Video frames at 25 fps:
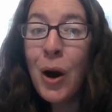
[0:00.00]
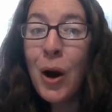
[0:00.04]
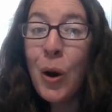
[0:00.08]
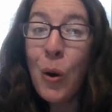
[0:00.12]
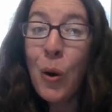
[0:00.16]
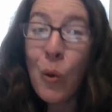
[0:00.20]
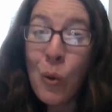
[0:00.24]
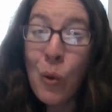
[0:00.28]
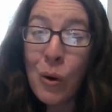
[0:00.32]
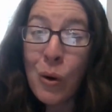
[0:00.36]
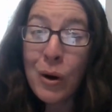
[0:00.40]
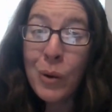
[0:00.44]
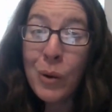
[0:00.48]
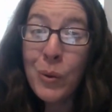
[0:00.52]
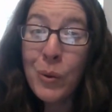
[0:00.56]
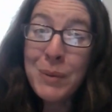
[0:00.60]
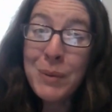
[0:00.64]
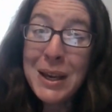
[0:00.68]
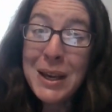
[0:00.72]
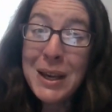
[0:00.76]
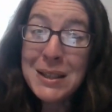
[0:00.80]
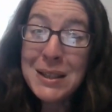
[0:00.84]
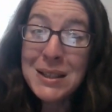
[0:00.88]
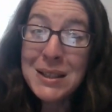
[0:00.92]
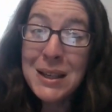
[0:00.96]
Or what
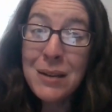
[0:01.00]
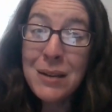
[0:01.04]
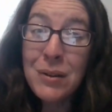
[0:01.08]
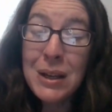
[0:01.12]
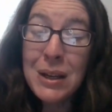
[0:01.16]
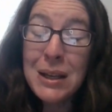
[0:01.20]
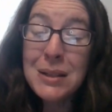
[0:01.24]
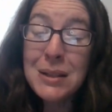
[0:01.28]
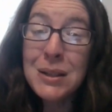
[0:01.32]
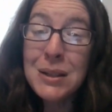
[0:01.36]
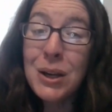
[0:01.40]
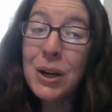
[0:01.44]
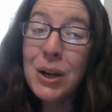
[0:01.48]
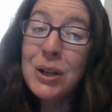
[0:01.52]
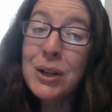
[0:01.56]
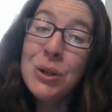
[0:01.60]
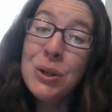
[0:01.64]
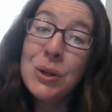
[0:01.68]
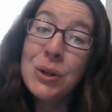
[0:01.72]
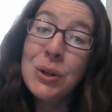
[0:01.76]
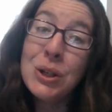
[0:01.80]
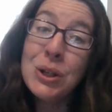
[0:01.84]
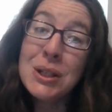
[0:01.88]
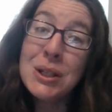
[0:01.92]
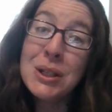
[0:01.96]
makes it even easier is you
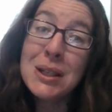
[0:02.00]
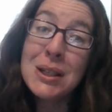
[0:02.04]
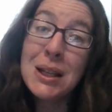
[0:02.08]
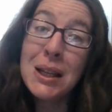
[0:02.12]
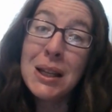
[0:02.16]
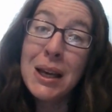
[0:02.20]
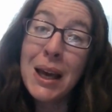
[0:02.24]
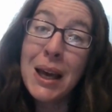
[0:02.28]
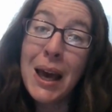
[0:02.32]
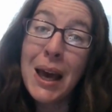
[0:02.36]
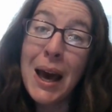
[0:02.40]
can just click